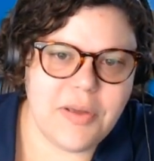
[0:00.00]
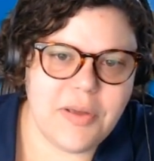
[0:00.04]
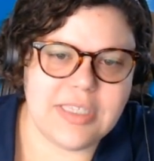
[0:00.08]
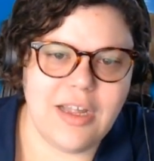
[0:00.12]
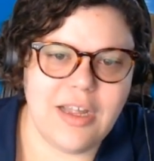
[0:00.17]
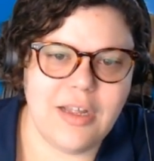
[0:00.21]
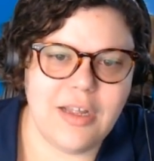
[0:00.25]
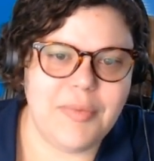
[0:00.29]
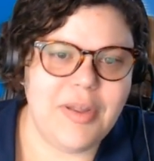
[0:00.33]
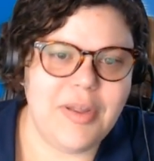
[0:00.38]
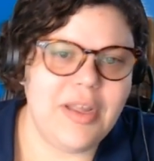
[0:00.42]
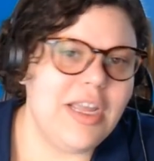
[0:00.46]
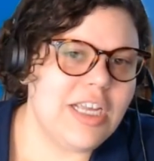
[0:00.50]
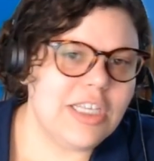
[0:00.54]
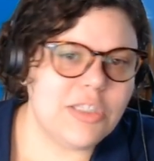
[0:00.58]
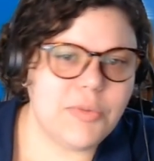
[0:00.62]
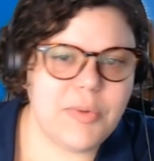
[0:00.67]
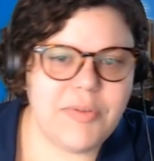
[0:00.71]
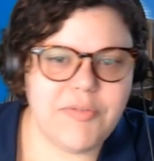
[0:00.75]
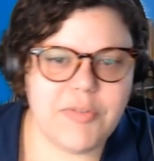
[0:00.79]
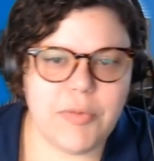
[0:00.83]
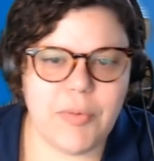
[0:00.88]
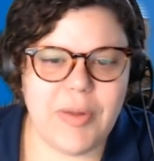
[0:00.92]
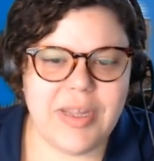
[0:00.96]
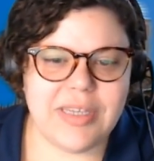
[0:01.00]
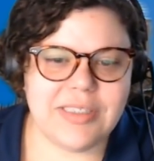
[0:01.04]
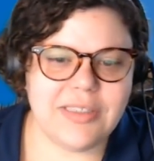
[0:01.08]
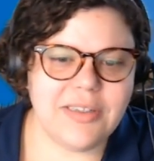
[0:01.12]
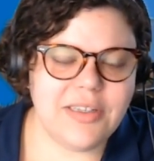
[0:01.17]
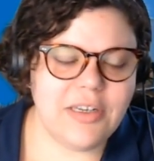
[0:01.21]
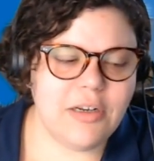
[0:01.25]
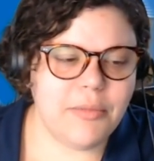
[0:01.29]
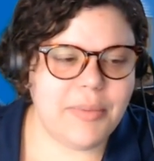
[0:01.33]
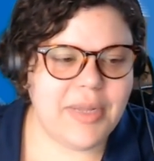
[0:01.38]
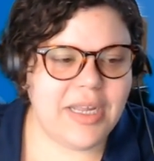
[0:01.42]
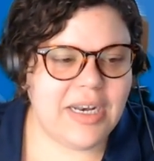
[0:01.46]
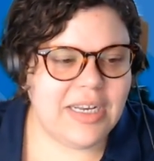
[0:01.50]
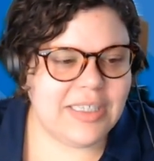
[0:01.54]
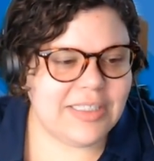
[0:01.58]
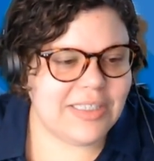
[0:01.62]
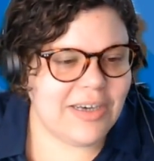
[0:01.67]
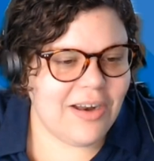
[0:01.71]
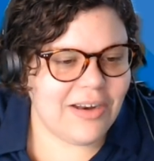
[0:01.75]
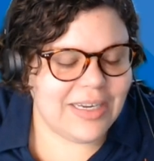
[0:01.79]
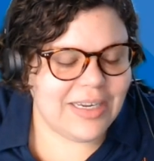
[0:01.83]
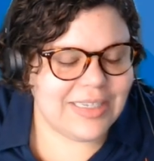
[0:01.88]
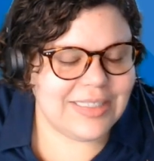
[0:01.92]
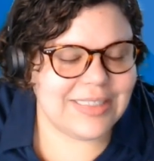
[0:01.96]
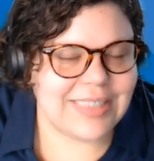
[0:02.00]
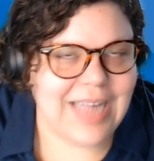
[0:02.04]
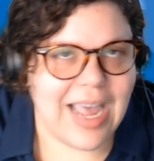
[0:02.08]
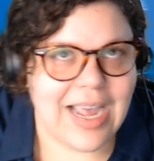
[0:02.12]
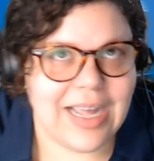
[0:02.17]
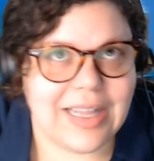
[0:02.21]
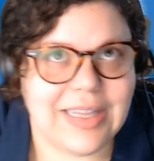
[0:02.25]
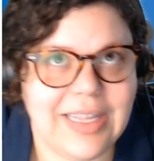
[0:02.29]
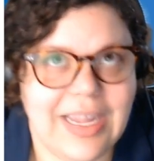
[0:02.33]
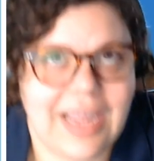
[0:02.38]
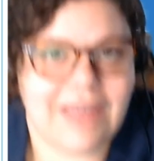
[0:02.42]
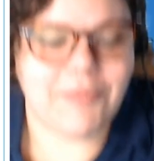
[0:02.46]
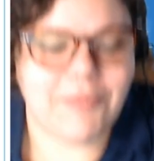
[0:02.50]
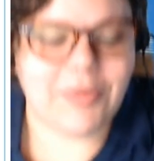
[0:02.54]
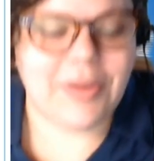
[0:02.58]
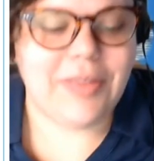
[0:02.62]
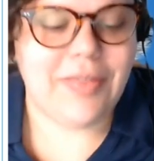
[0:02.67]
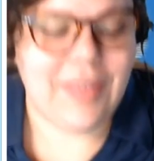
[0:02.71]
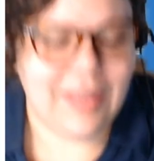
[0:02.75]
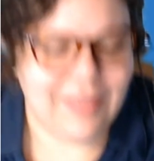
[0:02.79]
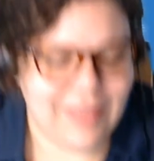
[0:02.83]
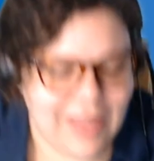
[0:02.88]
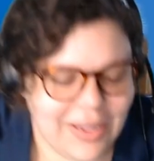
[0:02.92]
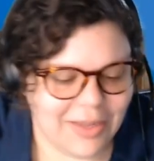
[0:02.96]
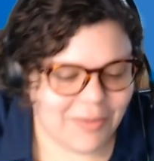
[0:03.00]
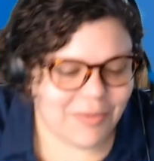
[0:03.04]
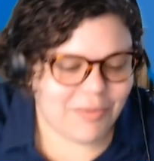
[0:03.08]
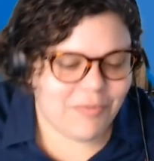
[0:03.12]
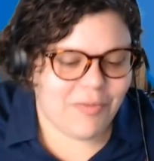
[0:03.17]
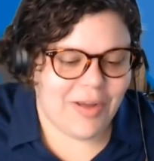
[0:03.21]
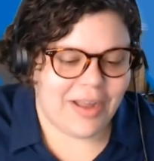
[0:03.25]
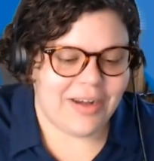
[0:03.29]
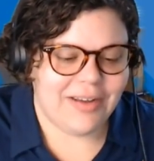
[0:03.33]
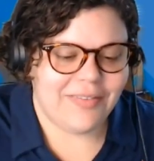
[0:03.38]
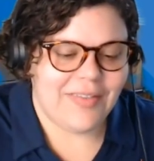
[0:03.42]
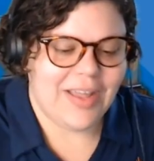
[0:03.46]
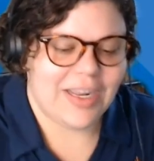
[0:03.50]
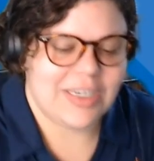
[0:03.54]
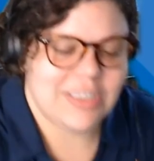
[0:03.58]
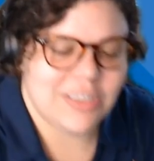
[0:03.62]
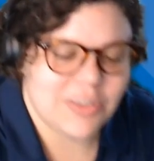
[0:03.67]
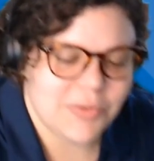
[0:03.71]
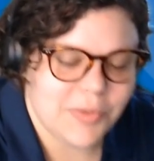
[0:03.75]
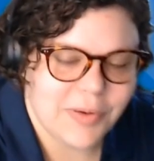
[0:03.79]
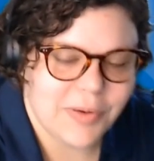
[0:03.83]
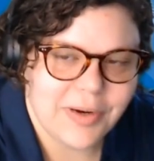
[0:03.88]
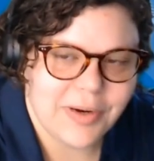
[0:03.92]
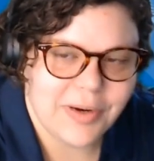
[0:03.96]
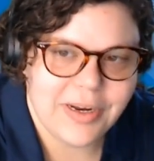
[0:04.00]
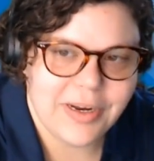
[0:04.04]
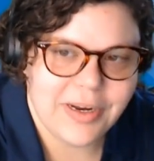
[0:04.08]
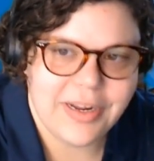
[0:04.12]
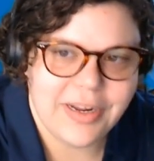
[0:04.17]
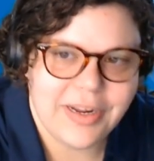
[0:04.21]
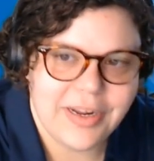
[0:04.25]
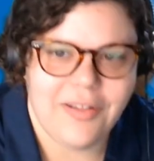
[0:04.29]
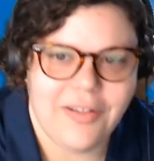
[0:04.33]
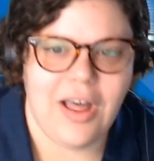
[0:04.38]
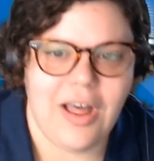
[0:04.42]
So we've tweaked a little bit. It's not exactly everything that you would find in that tutorial.